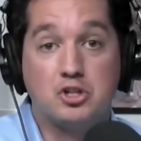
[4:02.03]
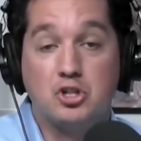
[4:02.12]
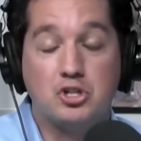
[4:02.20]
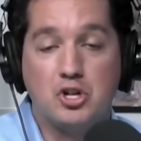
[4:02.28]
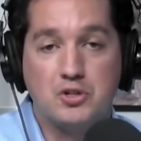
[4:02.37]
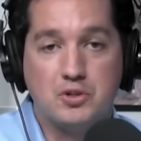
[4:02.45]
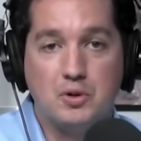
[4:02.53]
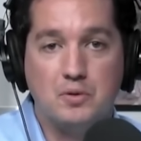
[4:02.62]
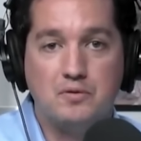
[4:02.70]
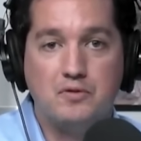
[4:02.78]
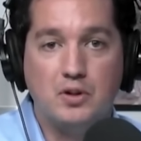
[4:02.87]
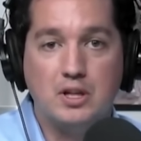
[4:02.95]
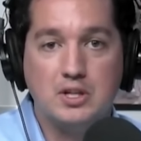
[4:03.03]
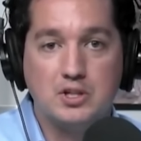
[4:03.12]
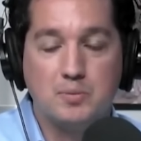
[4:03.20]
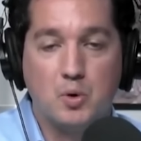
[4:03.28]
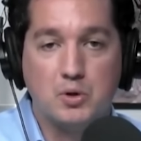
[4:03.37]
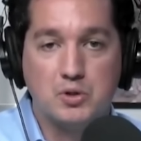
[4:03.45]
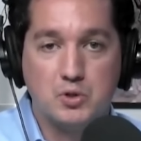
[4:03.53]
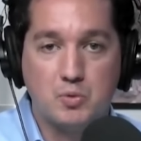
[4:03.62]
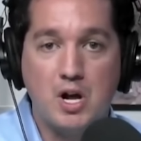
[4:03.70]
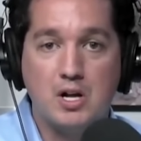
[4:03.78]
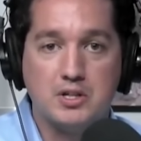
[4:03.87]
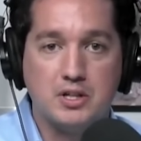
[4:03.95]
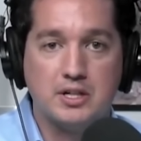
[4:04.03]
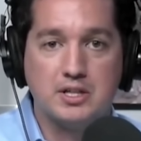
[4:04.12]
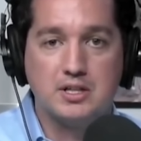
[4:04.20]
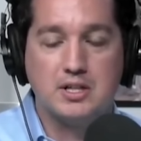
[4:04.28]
Church also fully supports as well, as long as it